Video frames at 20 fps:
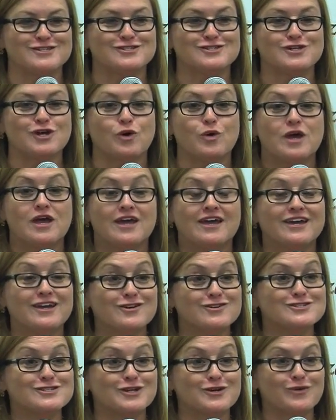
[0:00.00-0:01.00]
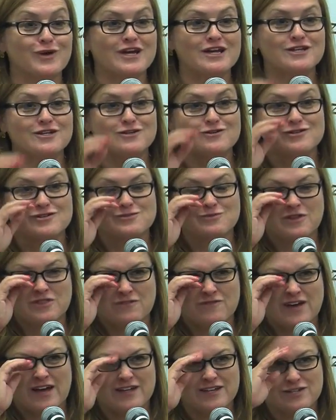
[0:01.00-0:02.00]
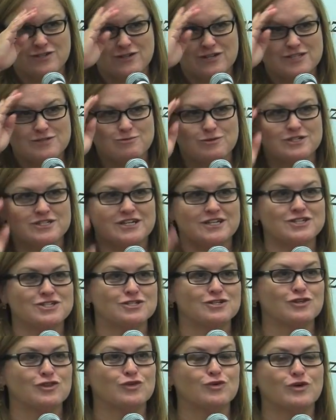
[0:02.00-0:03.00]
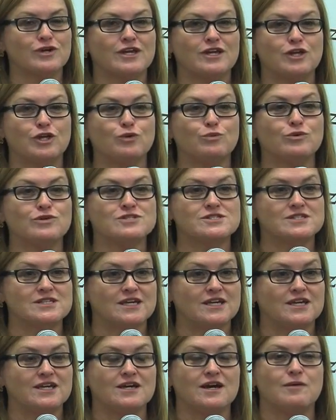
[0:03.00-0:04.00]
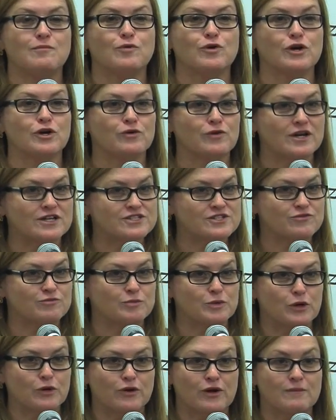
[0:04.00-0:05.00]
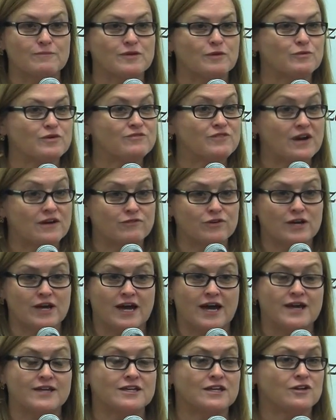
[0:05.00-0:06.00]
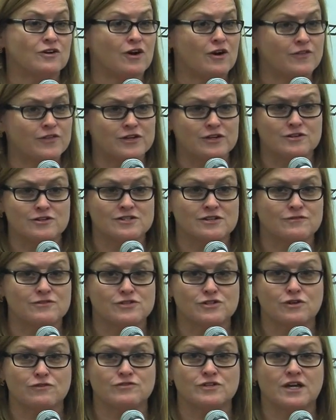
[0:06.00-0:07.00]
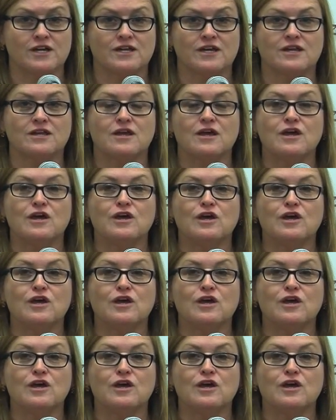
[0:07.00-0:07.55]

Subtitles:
And so here's the great news. With the Valley Transportation Authority, you will see a more aggressive program than we've ever had in all the years I've served on it